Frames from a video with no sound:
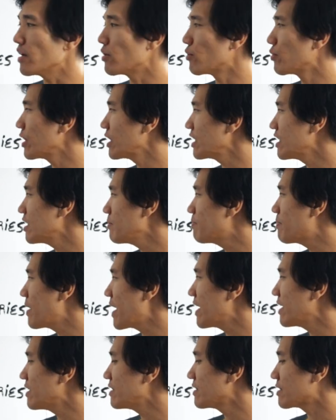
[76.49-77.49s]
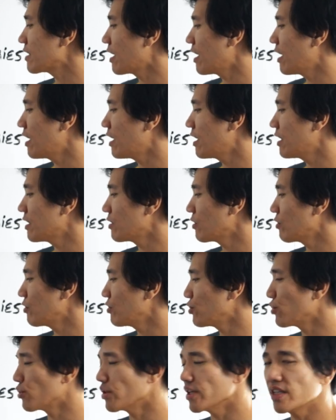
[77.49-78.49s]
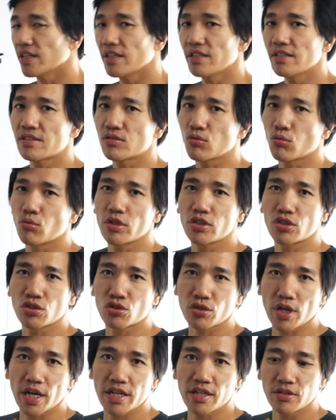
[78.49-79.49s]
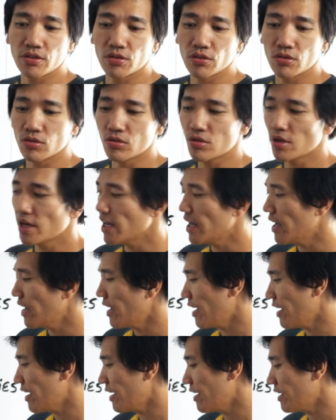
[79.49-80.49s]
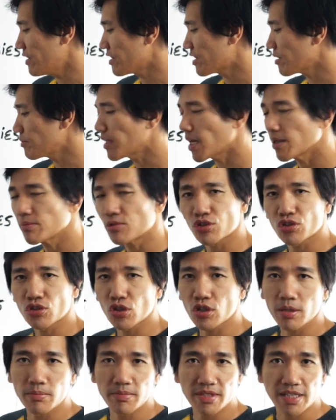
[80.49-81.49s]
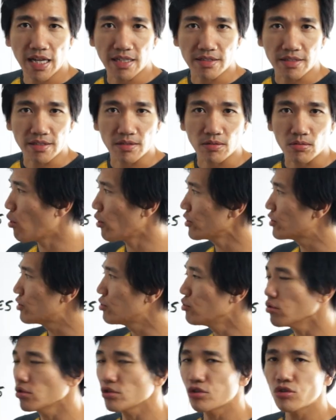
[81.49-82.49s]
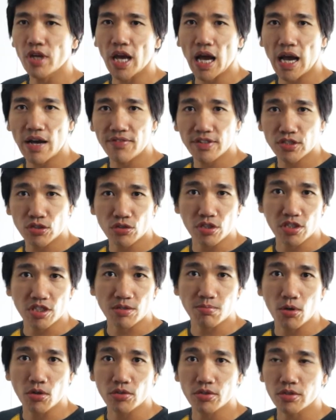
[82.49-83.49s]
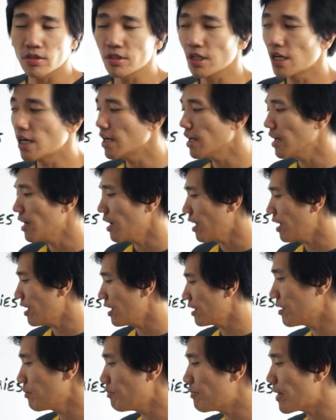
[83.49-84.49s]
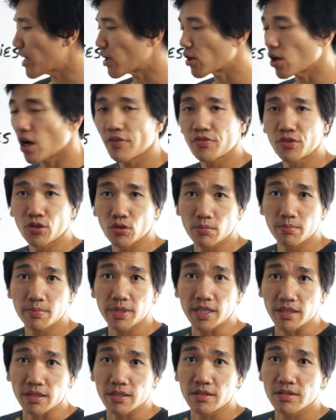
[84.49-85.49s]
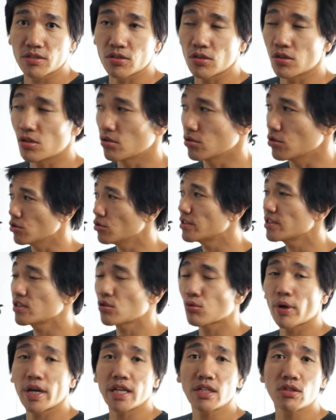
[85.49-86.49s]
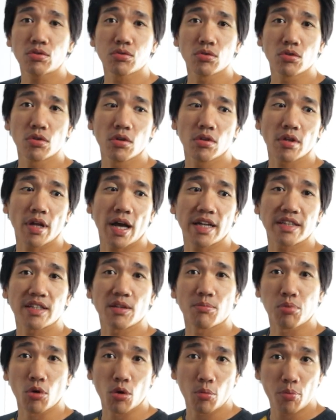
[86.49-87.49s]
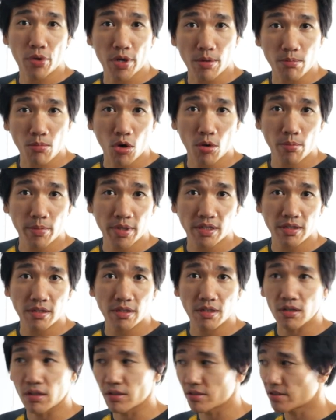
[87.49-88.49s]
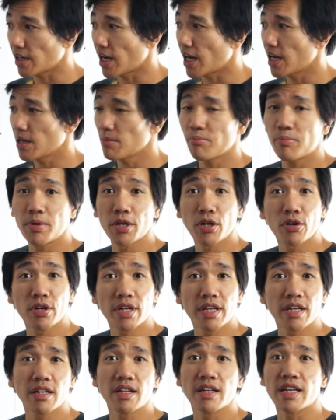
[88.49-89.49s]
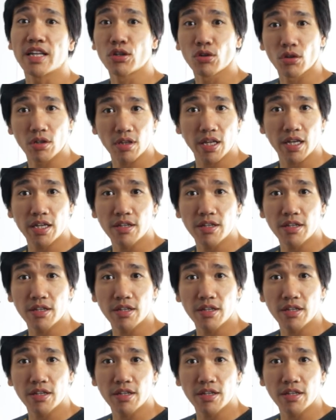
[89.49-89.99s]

It really depends on your needs, what you're trying to do, and sometimes your circumstances. The more tools you have at your disposal, uh, the better off you'll be. So using the right tool at the appropriate moment, time period in your